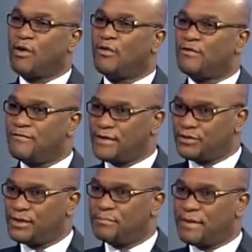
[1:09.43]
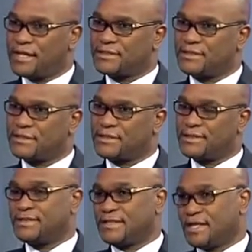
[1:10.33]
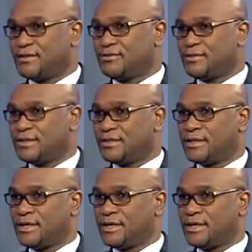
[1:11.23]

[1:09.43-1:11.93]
our conflictual past is dealt with.